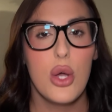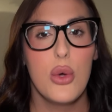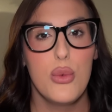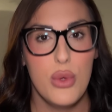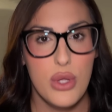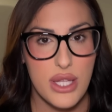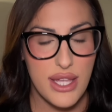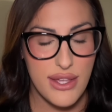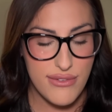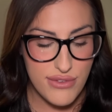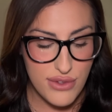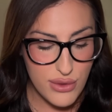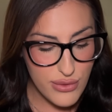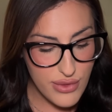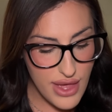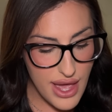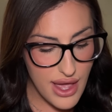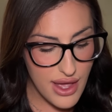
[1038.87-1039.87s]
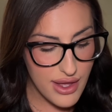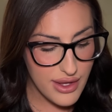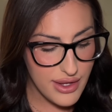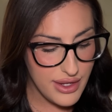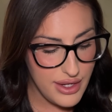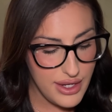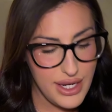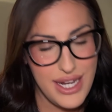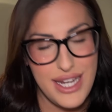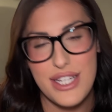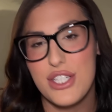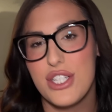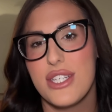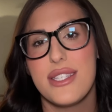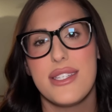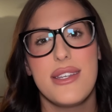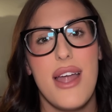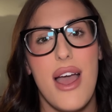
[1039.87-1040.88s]
will give you that. It's
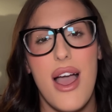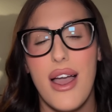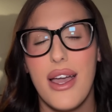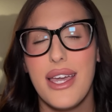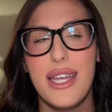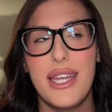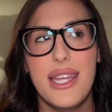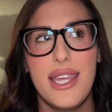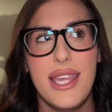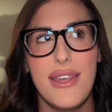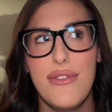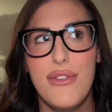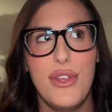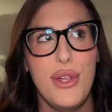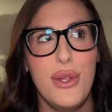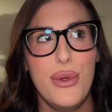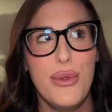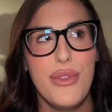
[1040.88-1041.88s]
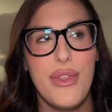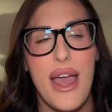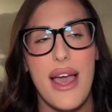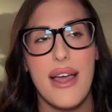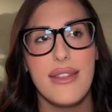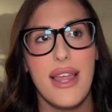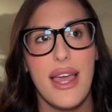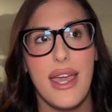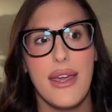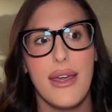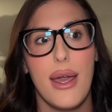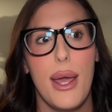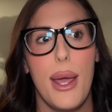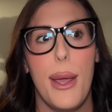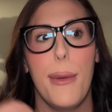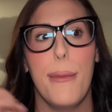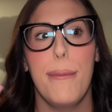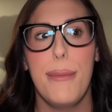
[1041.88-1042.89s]
just not going to give you that like
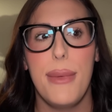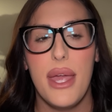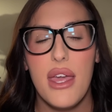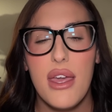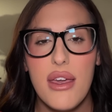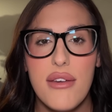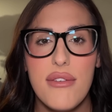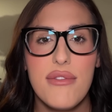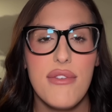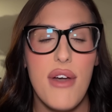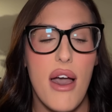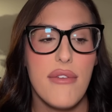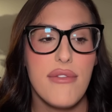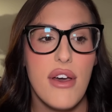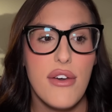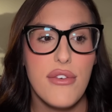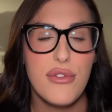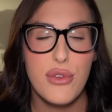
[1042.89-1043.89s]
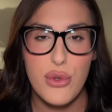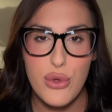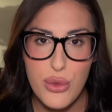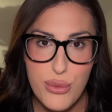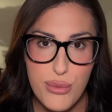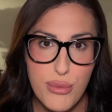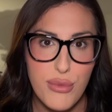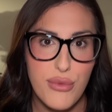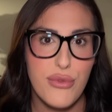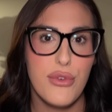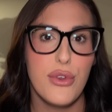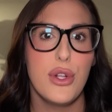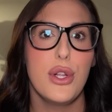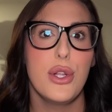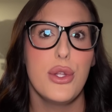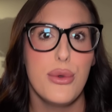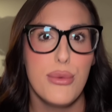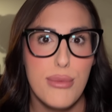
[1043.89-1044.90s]
big va-va-voom
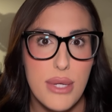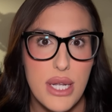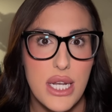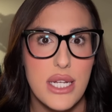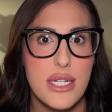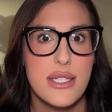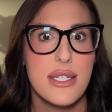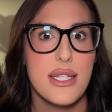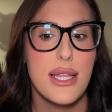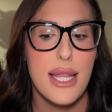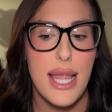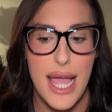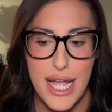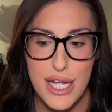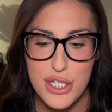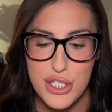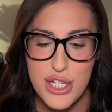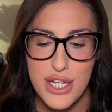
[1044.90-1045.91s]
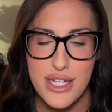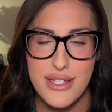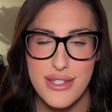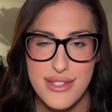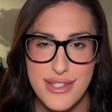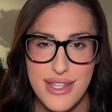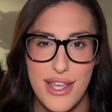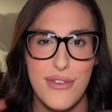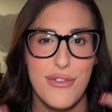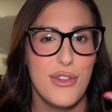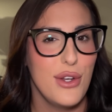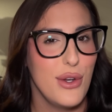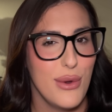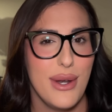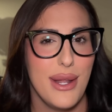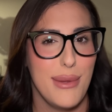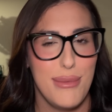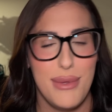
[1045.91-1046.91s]
voluminous lashes, if you know
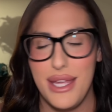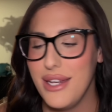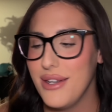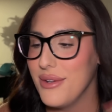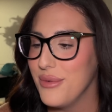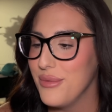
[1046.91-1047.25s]
what I mean.